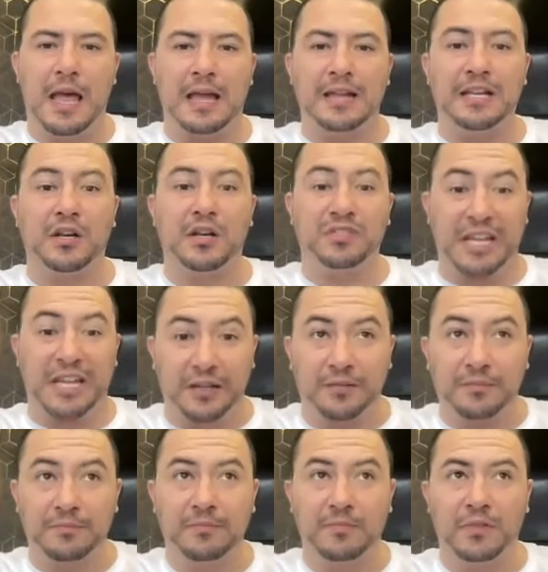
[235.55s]
And he goes, Ant,
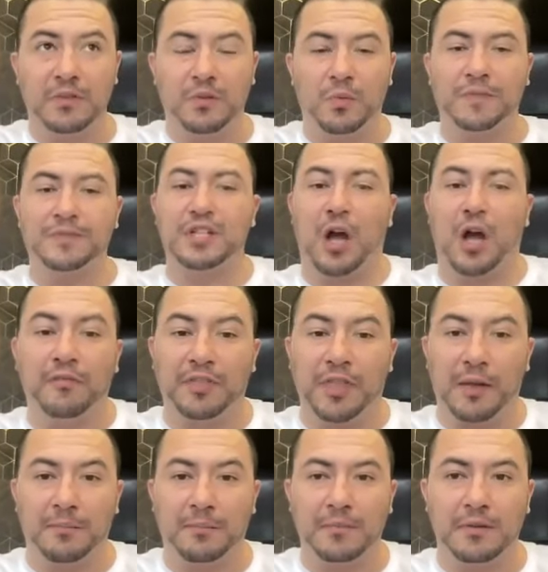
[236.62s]
we've solved
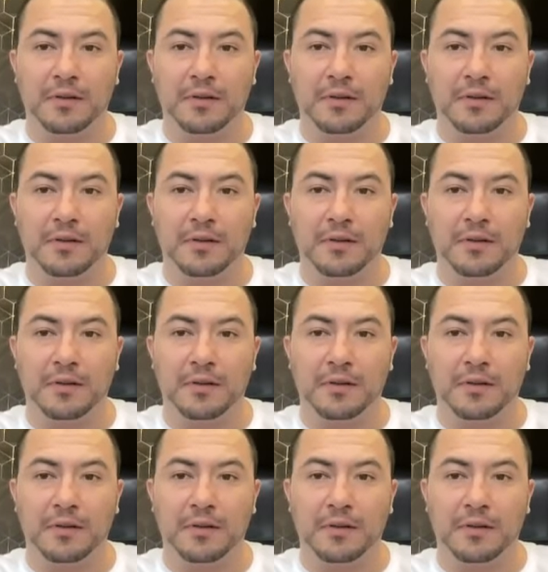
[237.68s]
them.